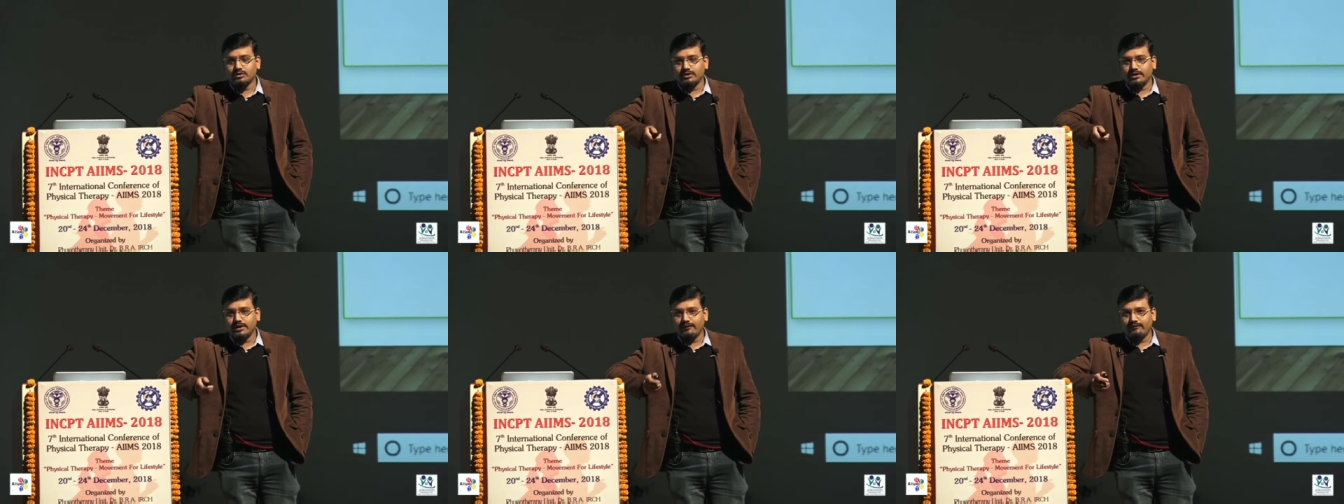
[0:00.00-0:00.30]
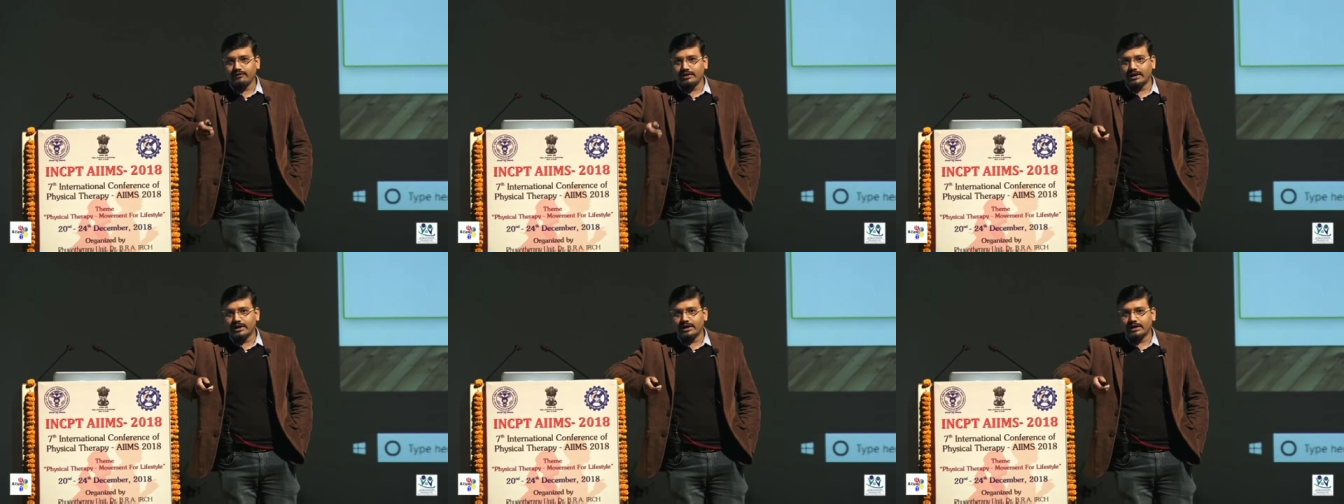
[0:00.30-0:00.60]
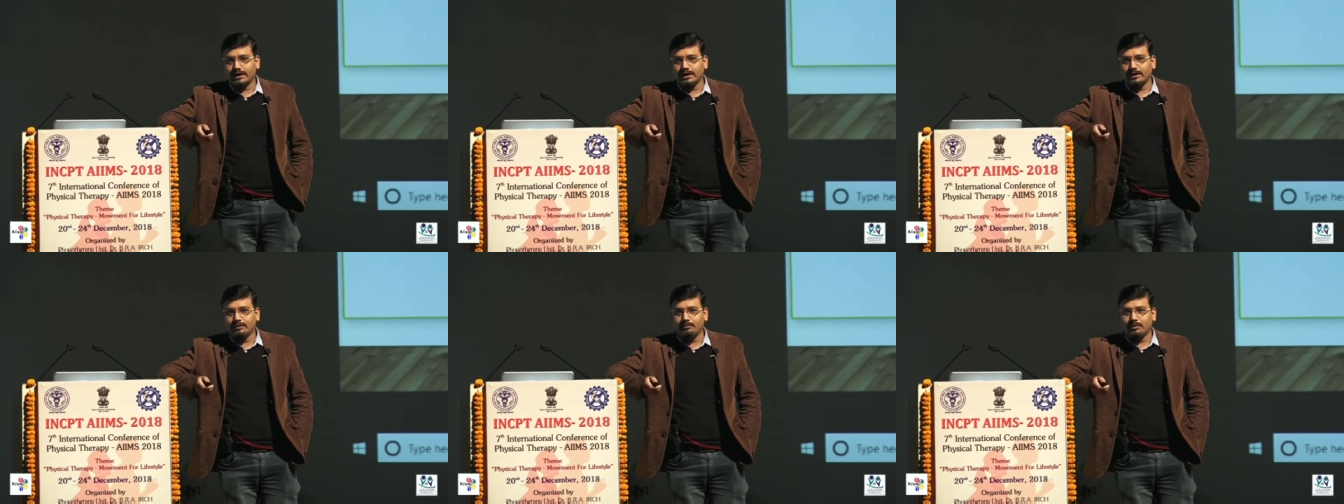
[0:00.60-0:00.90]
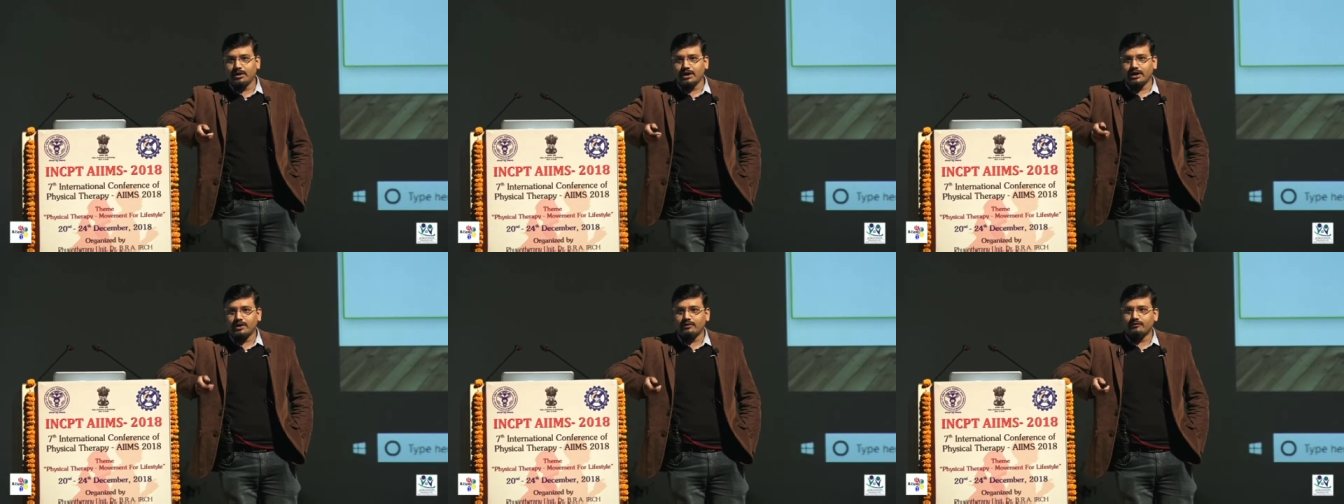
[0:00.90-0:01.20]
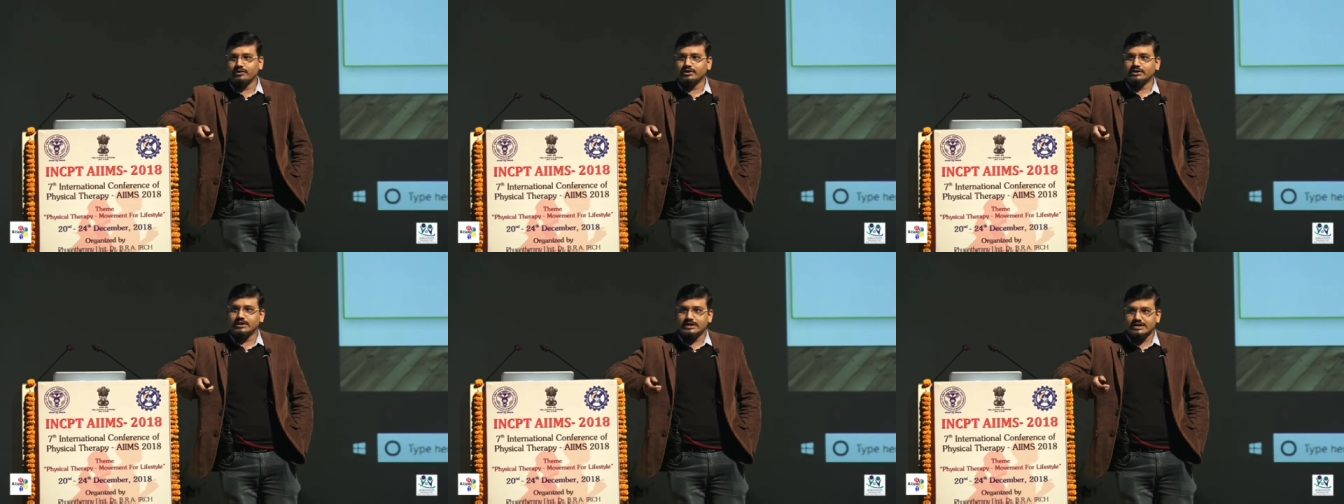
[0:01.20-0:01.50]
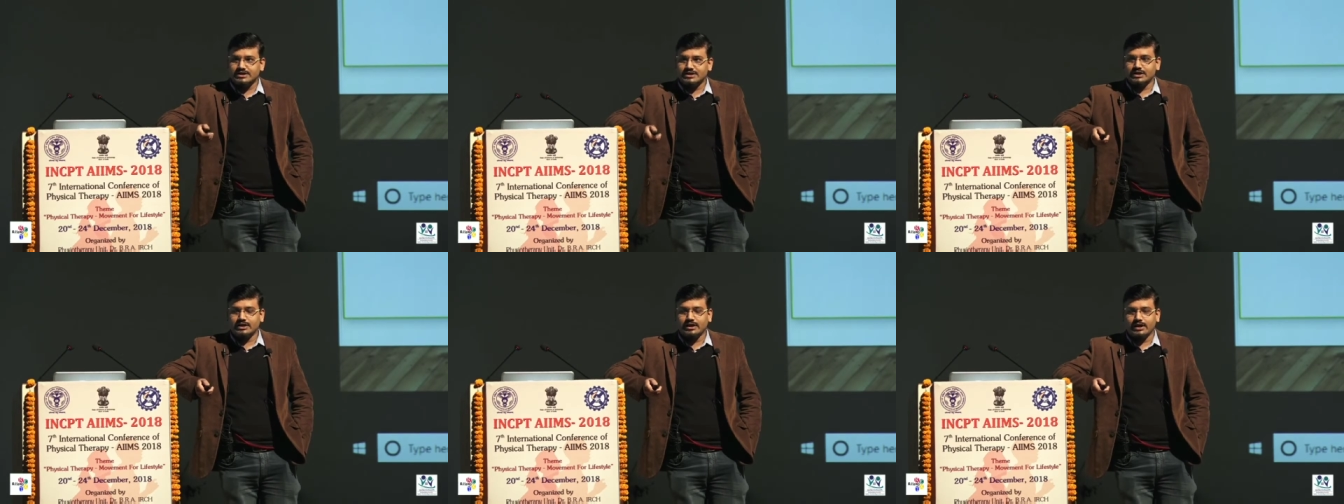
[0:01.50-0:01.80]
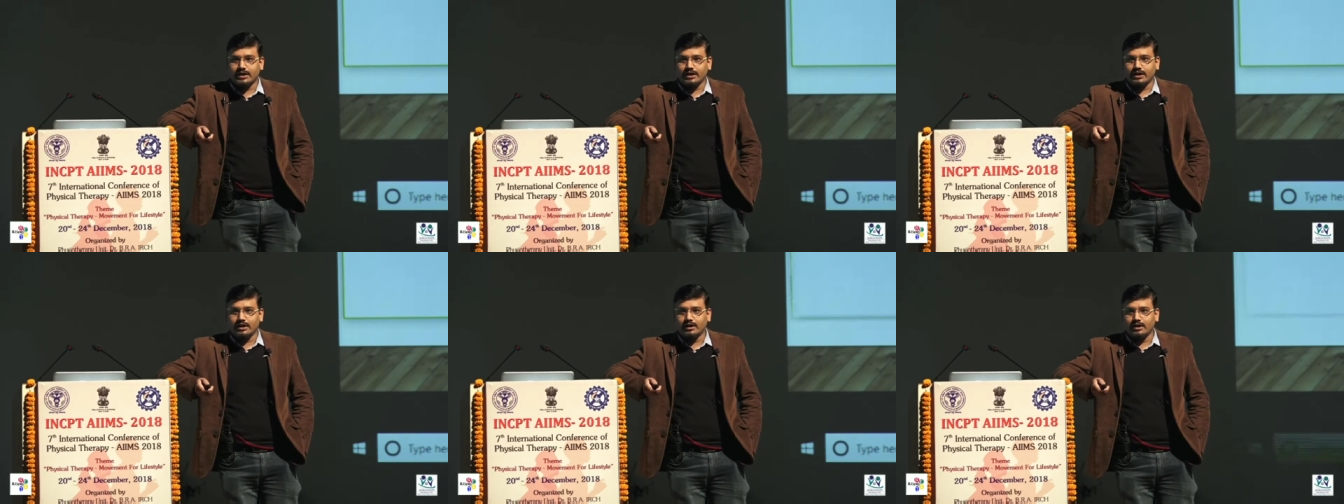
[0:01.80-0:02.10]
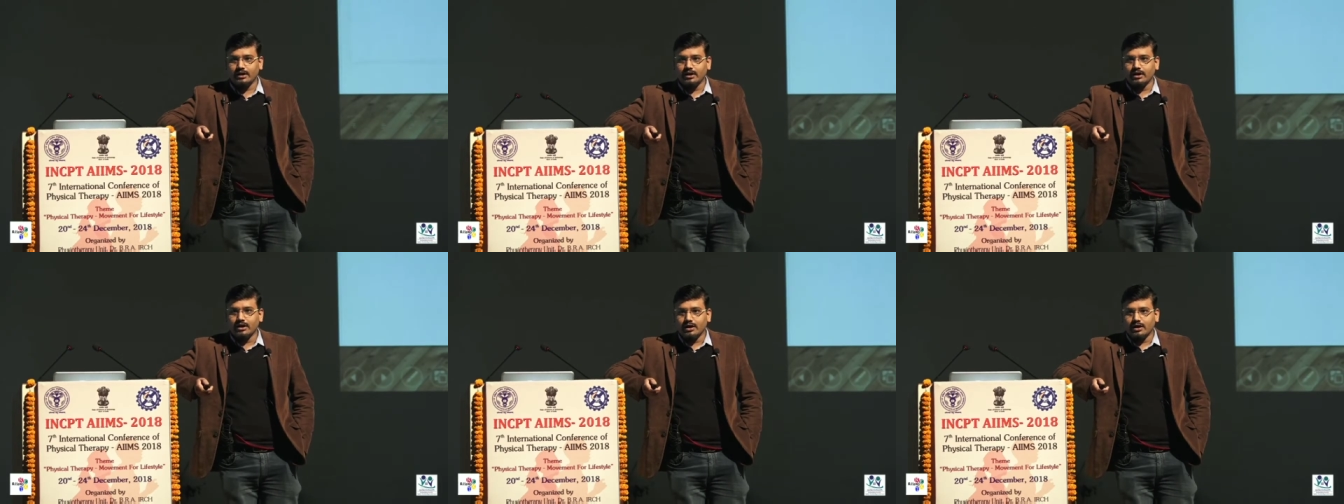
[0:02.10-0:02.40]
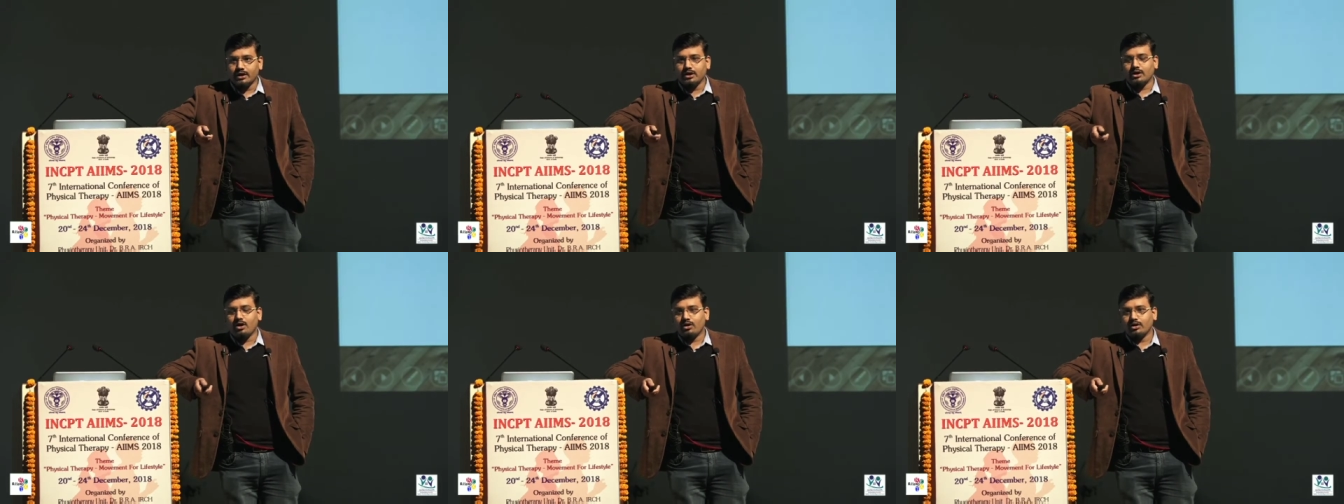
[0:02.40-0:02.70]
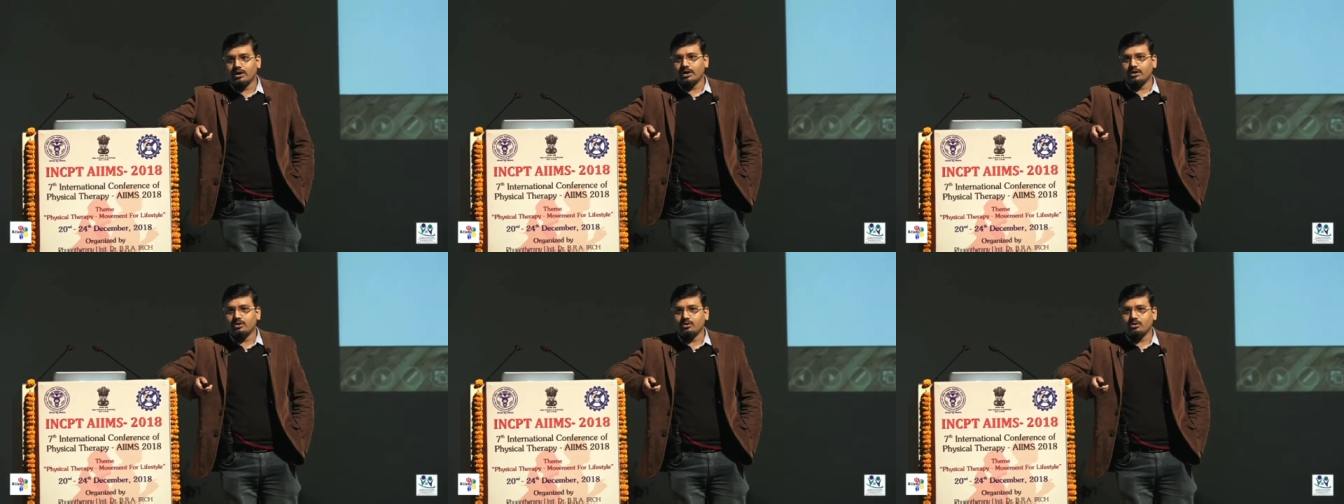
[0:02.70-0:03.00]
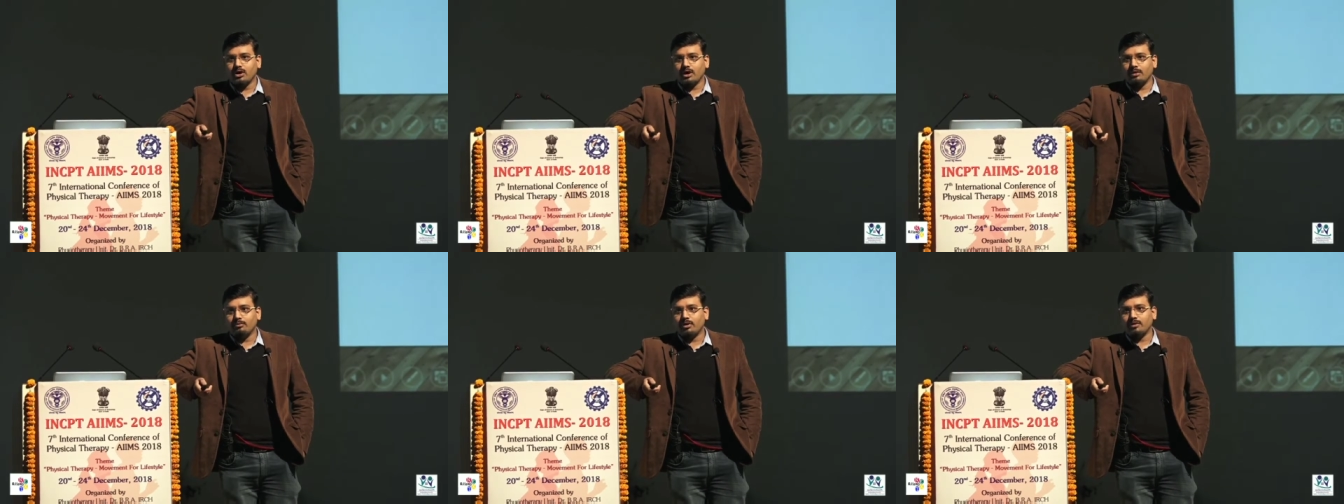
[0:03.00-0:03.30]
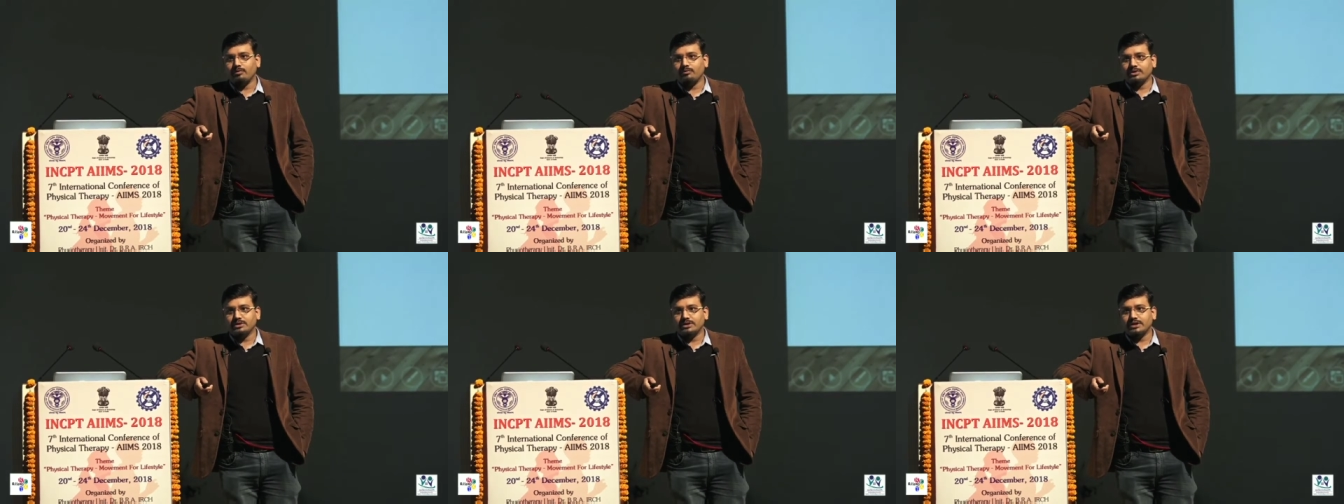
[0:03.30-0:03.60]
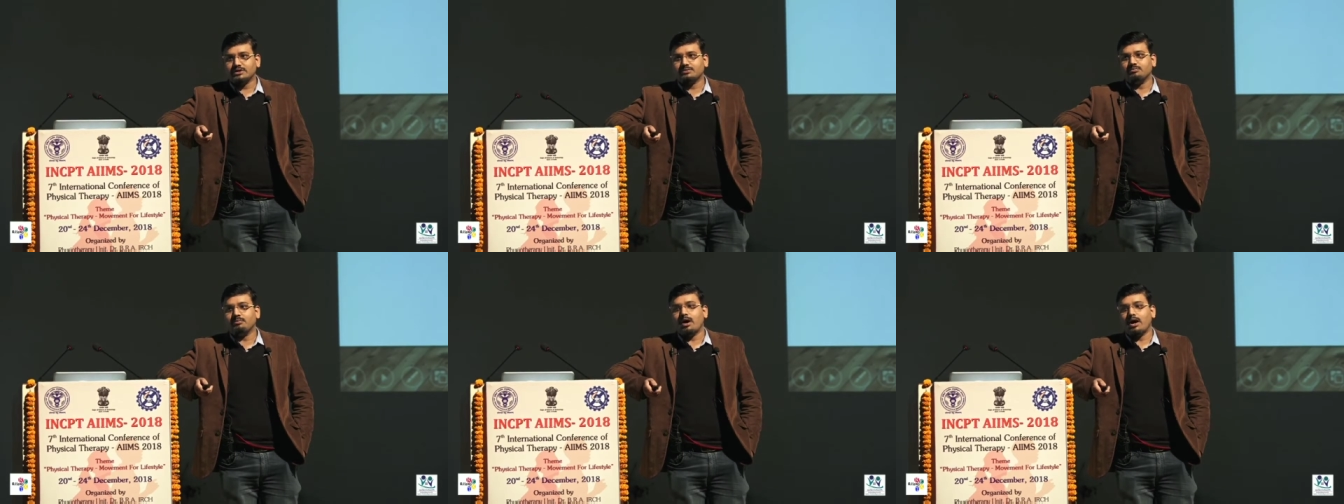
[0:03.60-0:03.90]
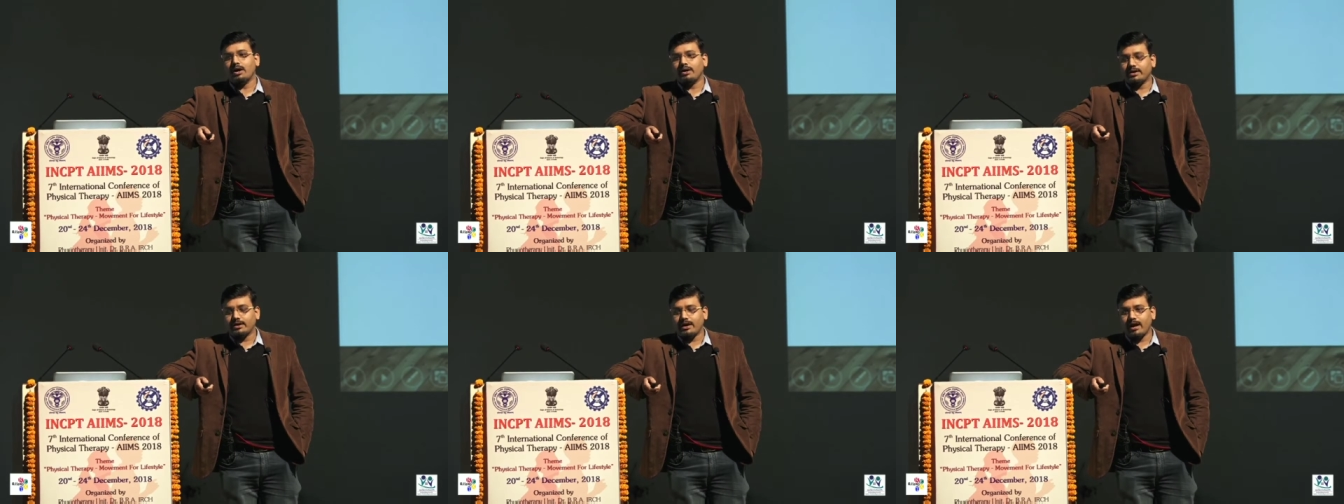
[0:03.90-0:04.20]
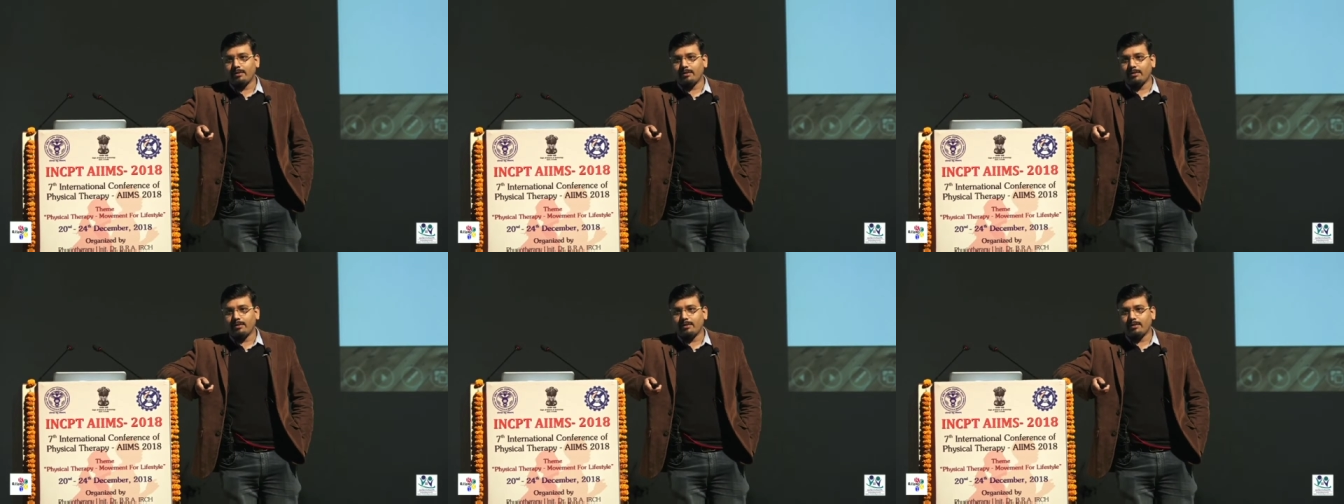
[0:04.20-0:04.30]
to definitely meet with engineering in order to come up with a smart